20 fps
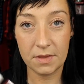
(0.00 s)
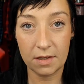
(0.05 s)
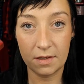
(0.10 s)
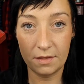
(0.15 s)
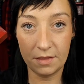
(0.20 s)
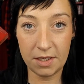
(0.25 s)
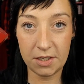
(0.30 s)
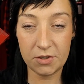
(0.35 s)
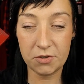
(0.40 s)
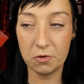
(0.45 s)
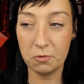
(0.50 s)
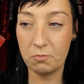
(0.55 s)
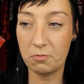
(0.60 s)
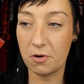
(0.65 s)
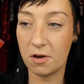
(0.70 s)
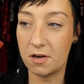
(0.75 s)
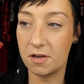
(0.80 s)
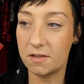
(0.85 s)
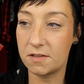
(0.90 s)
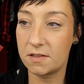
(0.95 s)
These two
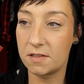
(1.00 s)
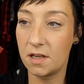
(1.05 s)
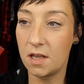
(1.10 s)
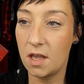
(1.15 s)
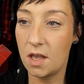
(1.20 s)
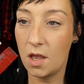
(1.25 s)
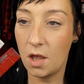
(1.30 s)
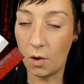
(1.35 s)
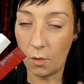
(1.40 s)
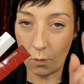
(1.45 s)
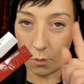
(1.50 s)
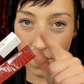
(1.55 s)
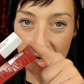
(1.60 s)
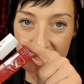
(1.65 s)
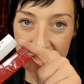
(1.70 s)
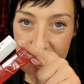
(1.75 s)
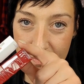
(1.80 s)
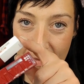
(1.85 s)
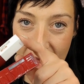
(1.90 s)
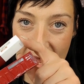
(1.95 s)
products, one
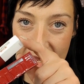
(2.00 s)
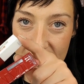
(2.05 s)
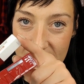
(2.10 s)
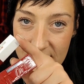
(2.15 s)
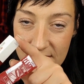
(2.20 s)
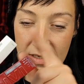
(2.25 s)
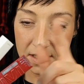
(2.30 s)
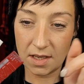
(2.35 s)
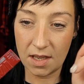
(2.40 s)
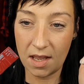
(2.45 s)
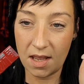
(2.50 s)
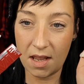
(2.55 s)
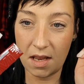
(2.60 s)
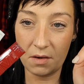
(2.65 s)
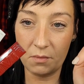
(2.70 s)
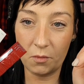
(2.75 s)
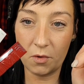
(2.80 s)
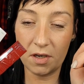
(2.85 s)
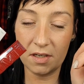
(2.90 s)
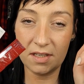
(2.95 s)
is matte
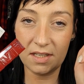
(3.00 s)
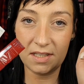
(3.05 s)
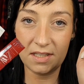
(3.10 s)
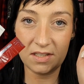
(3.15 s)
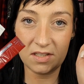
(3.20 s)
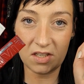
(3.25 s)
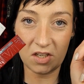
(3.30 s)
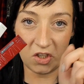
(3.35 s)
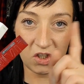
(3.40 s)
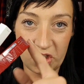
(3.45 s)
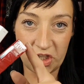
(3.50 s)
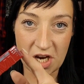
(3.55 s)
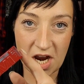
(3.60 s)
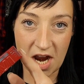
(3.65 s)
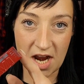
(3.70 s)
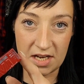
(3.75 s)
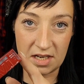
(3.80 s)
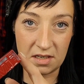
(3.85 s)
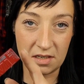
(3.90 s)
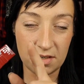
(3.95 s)
and one is
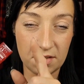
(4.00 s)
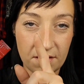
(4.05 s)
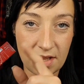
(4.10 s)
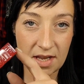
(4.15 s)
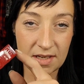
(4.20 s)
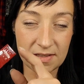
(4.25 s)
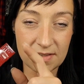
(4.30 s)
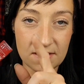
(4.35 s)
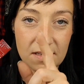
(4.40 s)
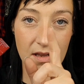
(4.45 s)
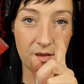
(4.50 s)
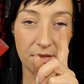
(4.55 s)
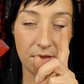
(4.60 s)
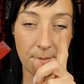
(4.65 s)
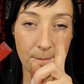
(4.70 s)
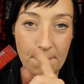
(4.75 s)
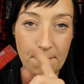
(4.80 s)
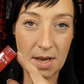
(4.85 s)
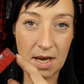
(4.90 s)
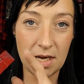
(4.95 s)
shiny. That's the
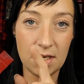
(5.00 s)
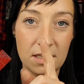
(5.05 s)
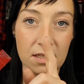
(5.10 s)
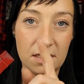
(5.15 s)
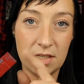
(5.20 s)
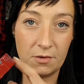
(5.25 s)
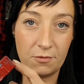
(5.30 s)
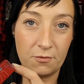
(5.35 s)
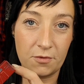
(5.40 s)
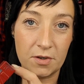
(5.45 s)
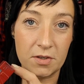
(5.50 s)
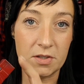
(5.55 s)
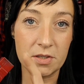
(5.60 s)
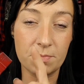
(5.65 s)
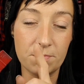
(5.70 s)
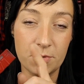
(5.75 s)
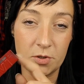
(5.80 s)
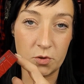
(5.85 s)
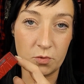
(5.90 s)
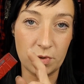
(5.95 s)
main difference
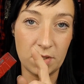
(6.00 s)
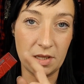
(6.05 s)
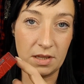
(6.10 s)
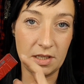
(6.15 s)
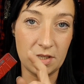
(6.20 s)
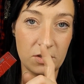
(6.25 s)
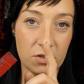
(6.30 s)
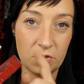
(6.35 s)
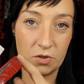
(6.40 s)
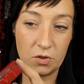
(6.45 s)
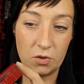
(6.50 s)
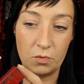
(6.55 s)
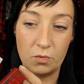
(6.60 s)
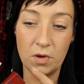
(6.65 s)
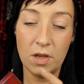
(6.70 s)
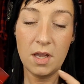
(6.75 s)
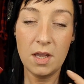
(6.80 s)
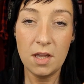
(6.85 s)
between these two.